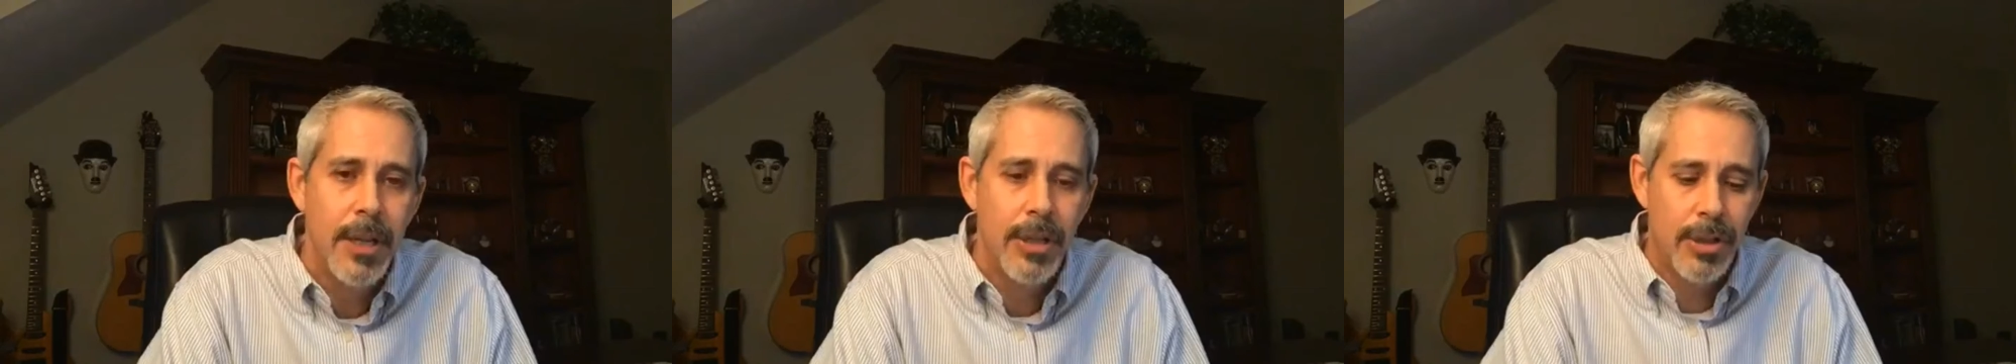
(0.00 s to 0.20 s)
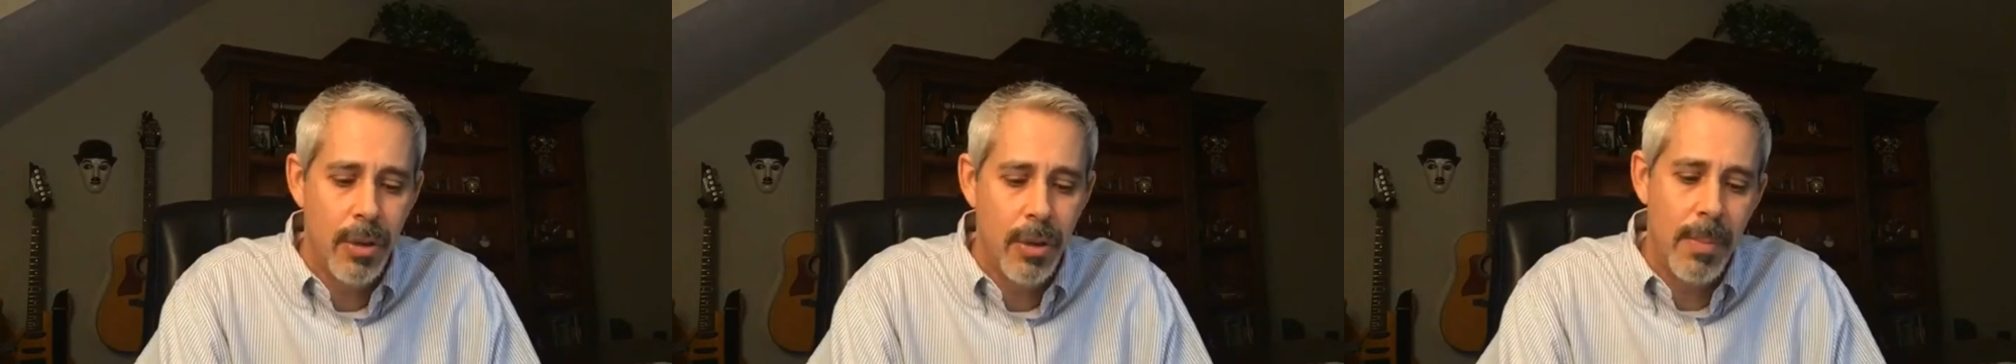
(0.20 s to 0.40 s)

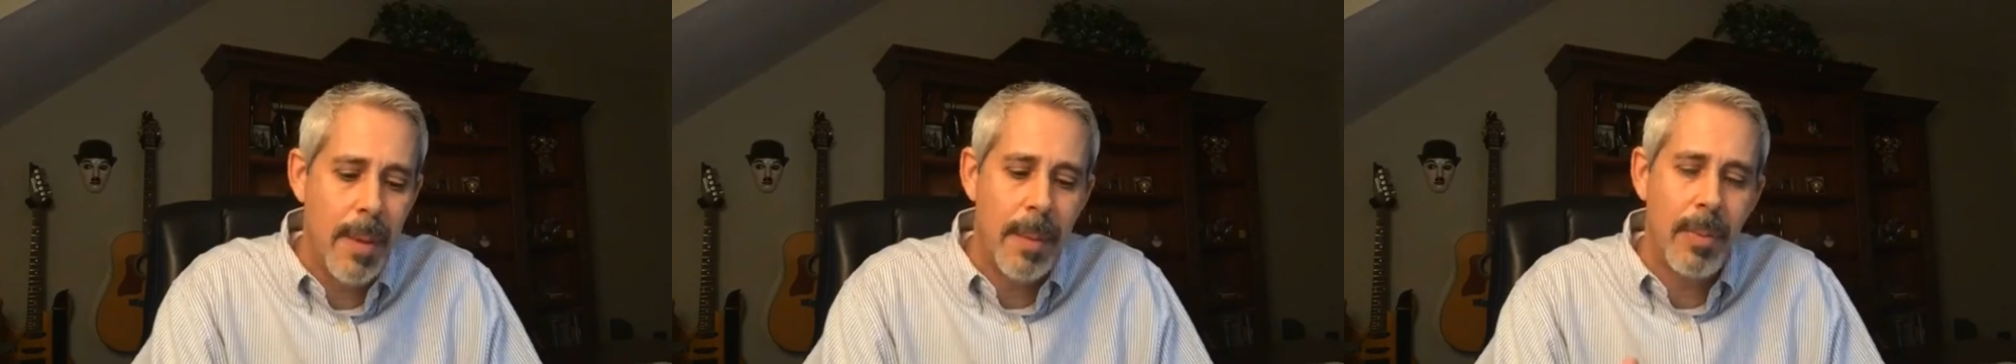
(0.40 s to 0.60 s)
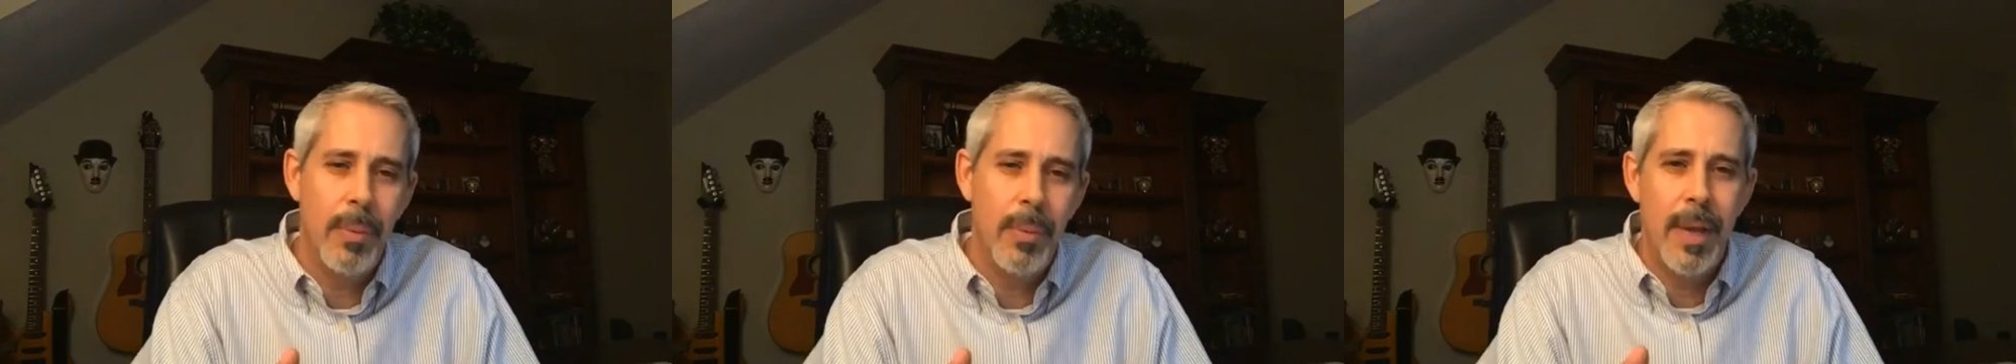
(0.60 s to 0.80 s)
So
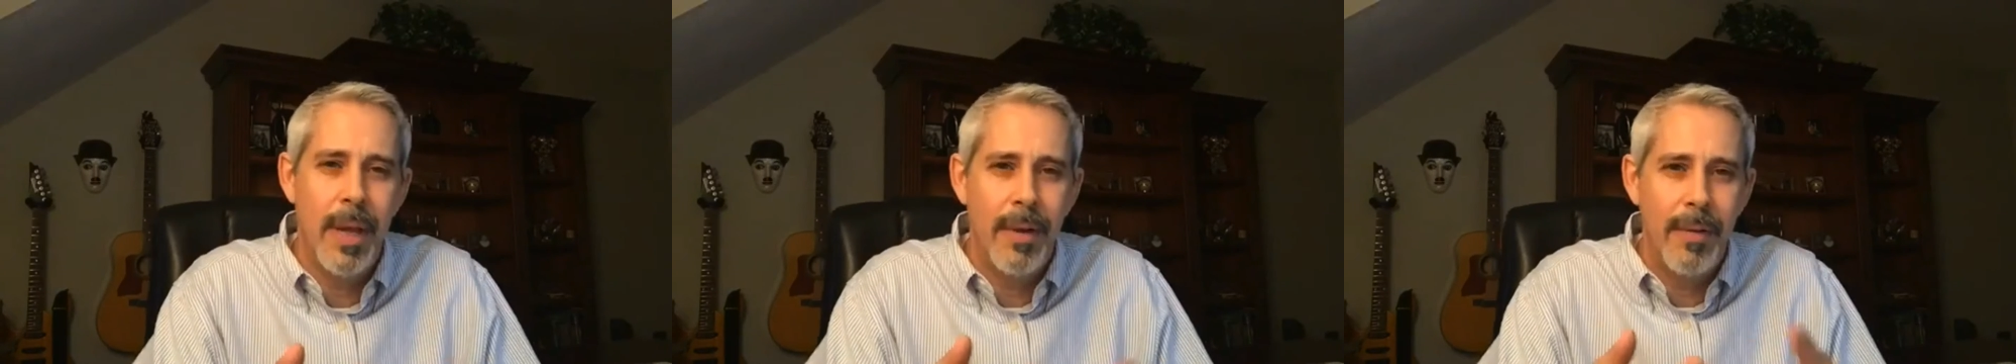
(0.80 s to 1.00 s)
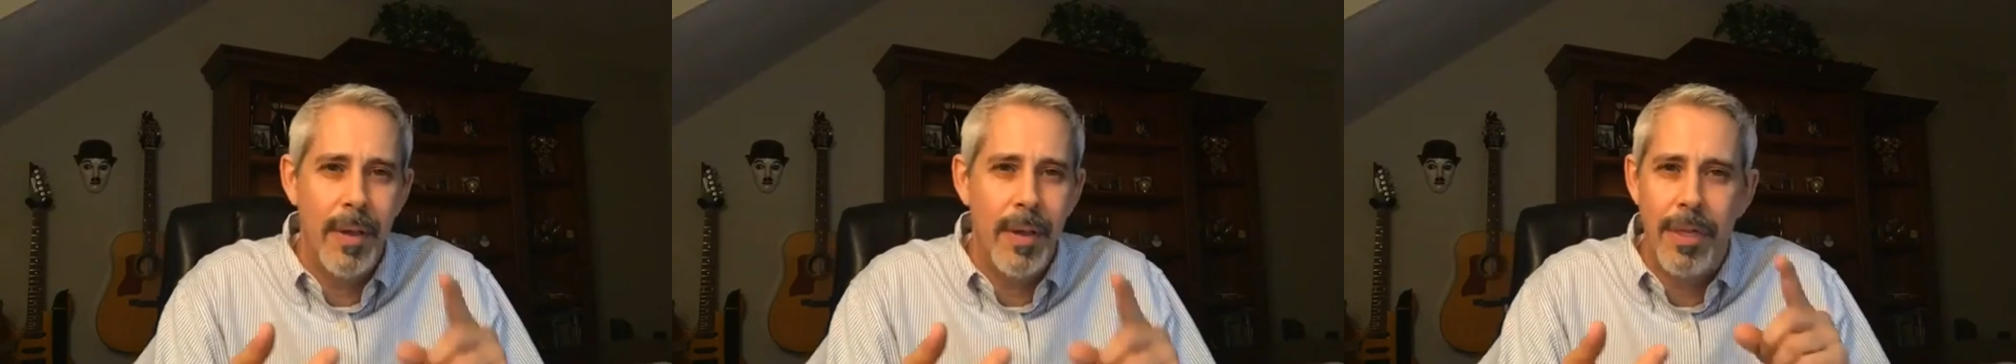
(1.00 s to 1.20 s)
remember, we
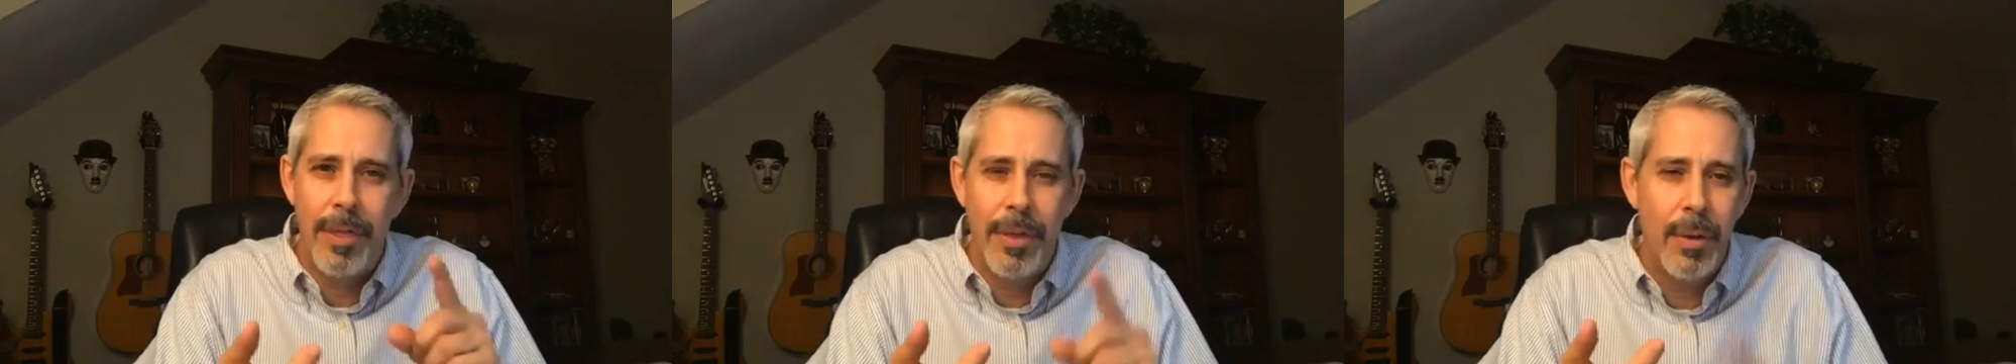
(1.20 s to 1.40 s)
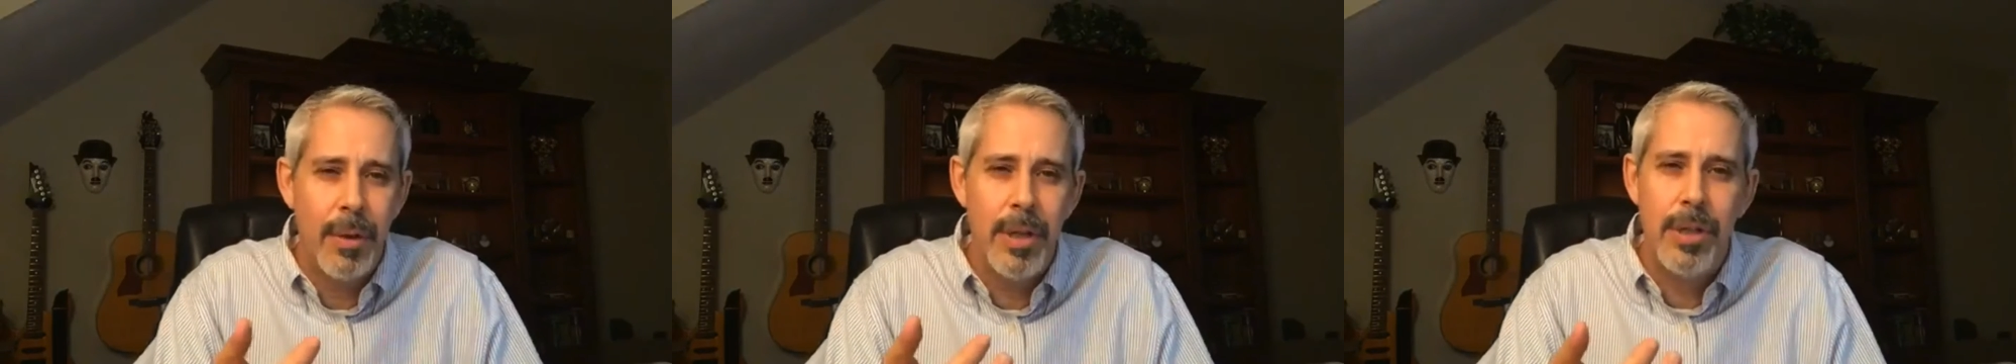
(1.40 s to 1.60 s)
have a
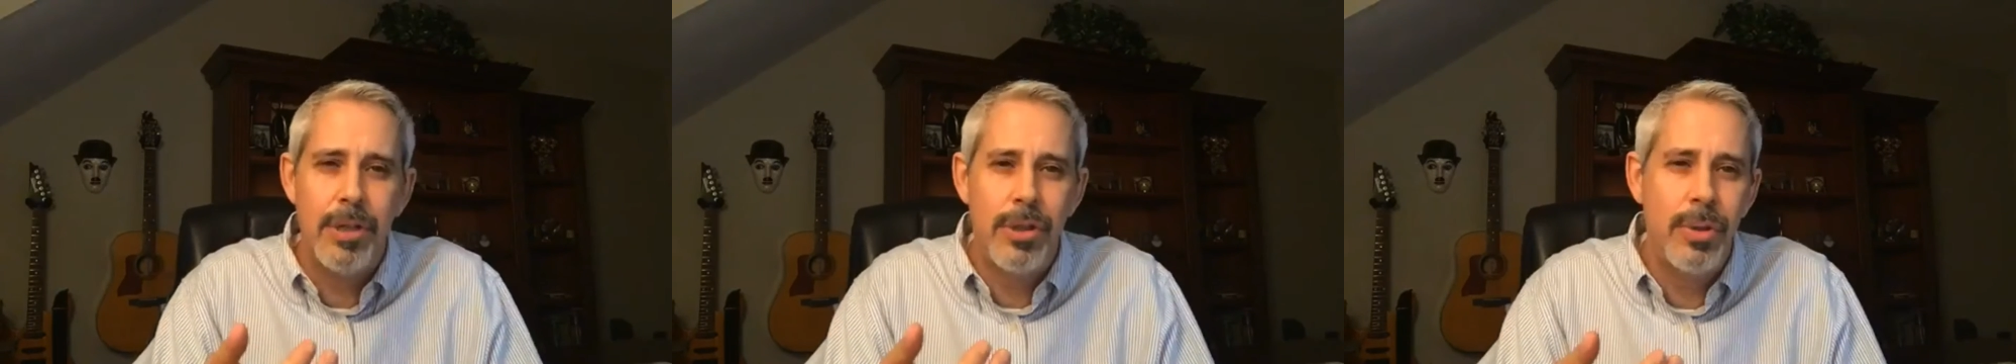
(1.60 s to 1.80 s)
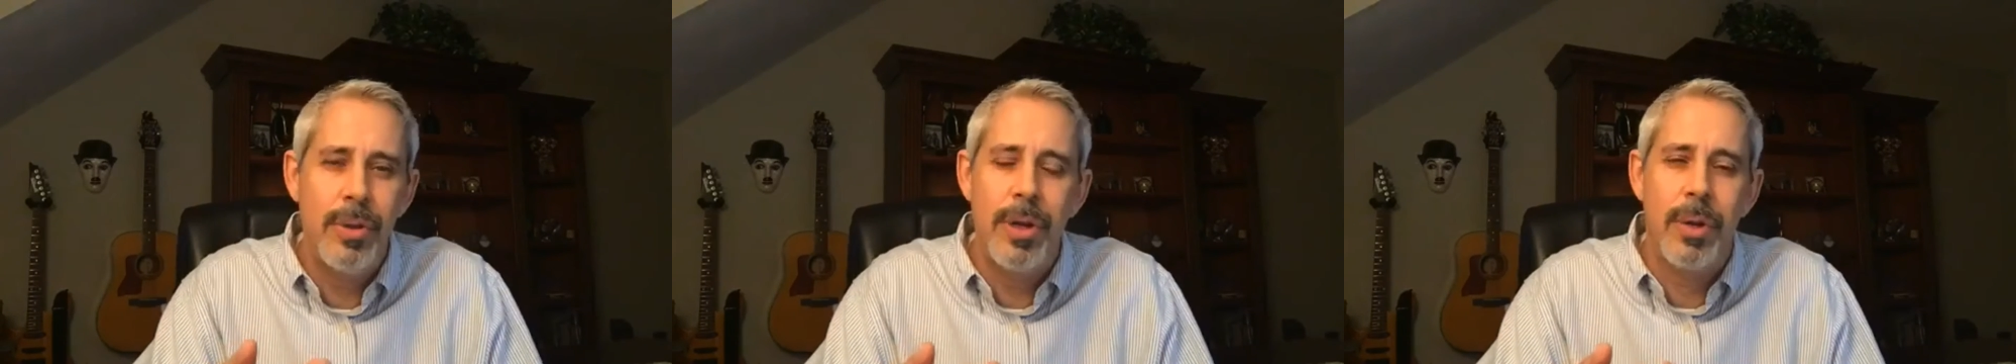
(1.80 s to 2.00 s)

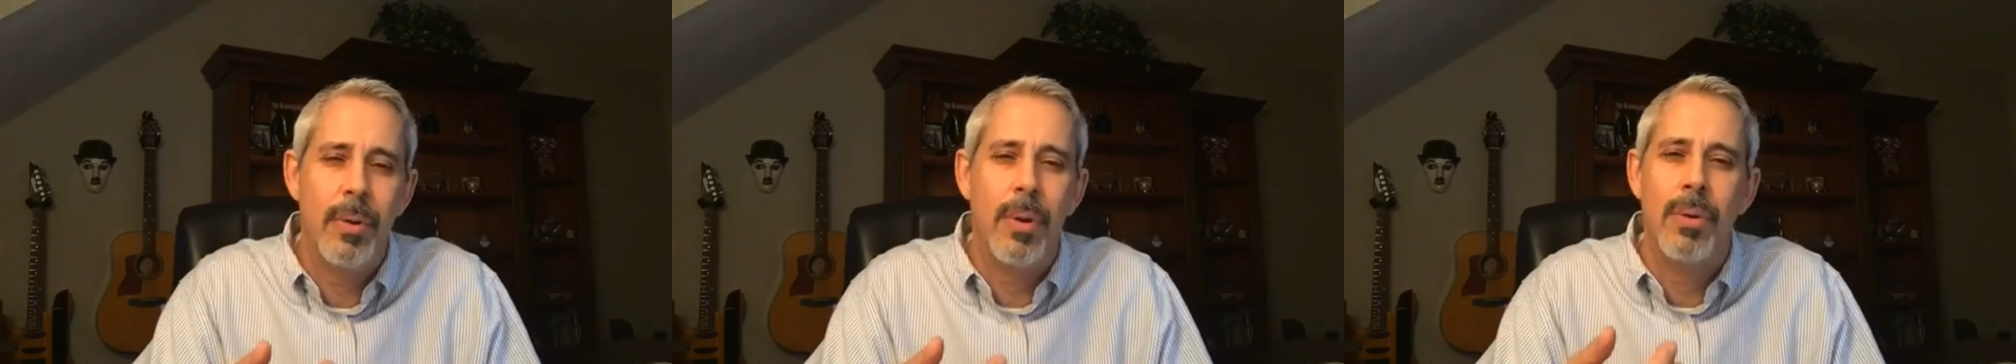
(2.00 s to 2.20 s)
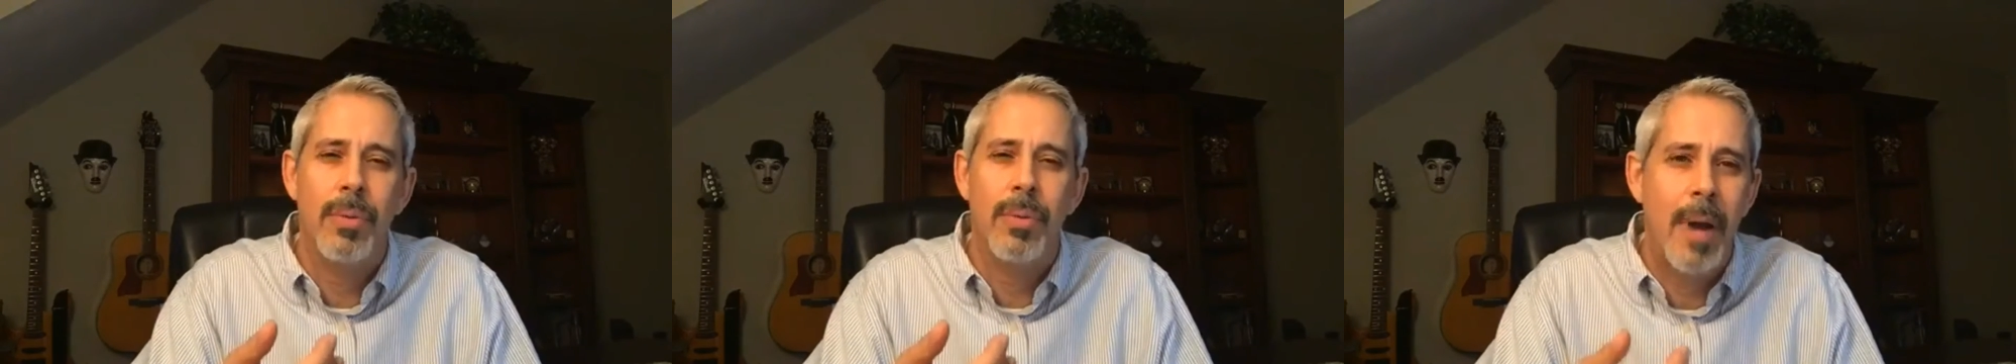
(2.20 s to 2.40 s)
32-year-old